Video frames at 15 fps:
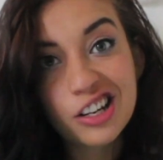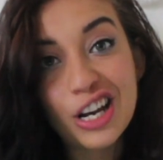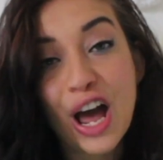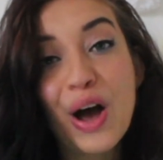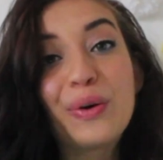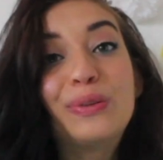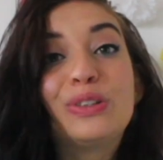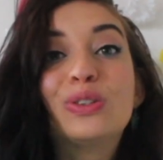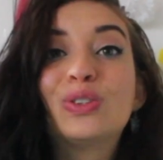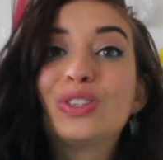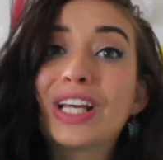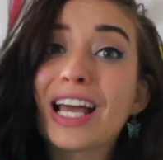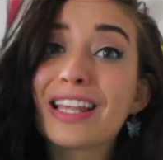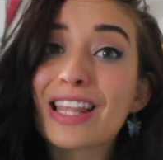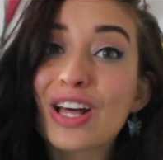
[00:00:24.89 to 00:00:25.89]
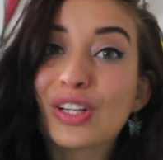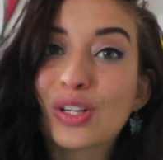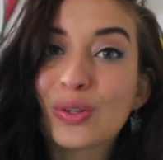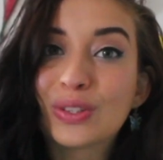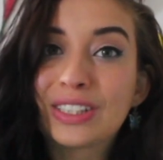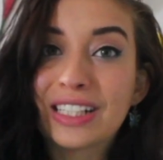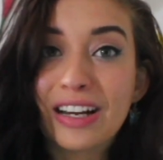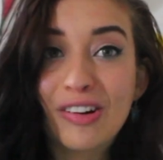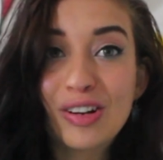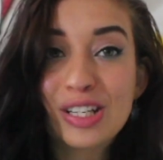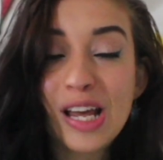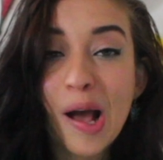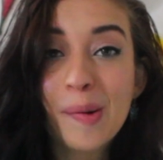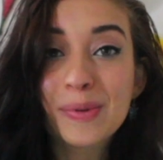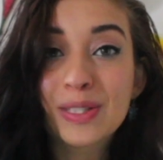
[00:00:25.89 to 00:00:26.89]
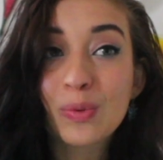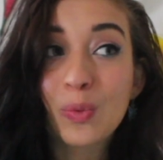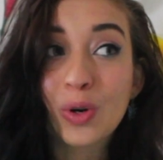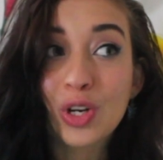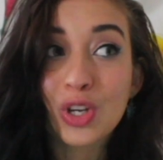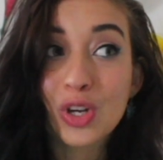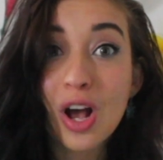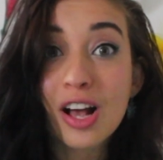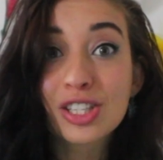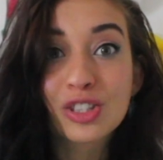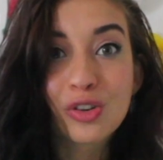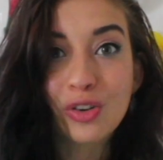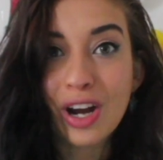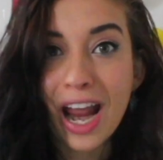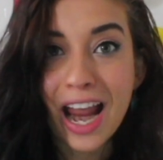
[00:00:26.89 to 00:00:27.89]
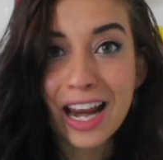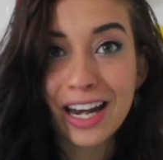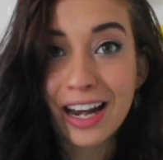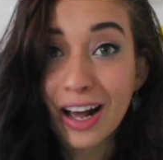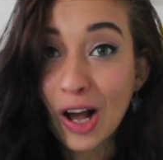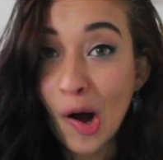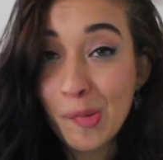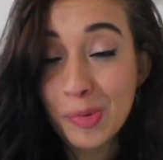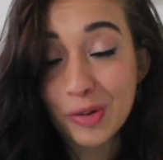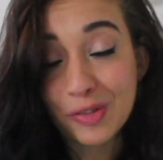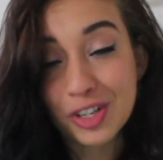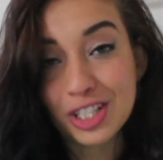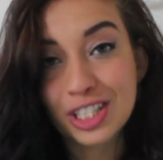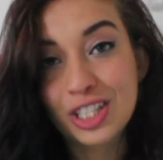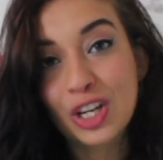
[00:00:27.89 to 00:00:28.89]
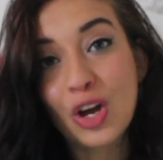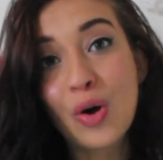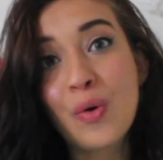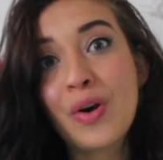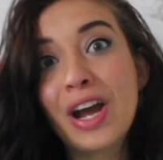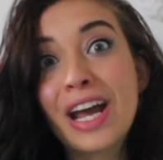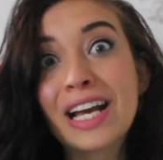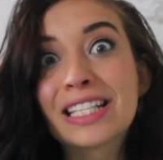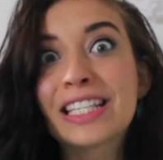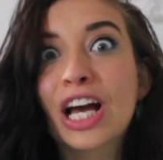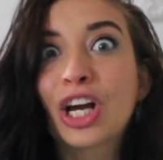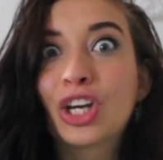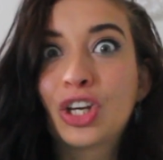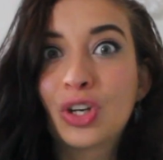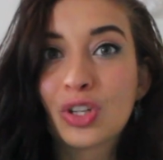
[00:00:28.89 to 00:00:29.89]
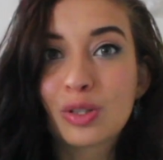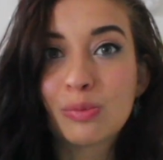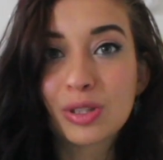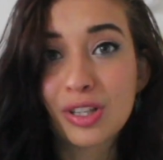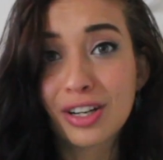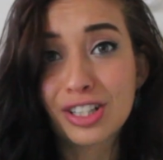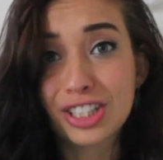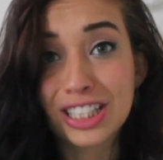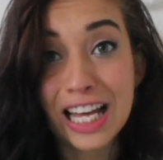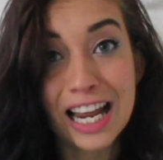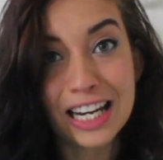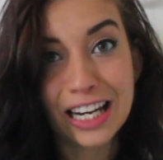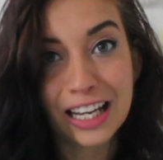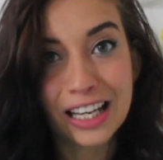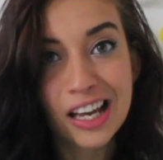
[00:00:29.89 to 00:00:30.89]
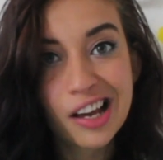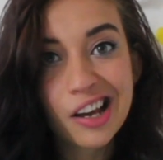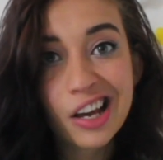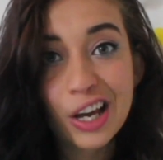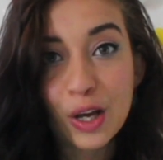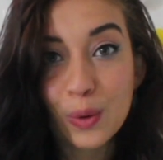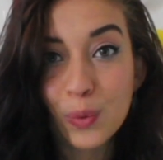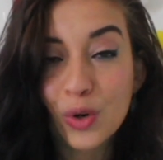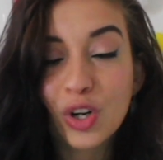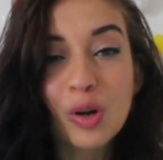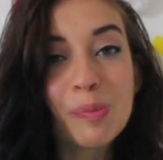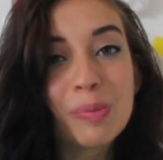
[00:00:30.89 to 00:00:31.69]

Now, to say that those stereotypes were just created a couple of years ago is a huge misunderstanding. If we're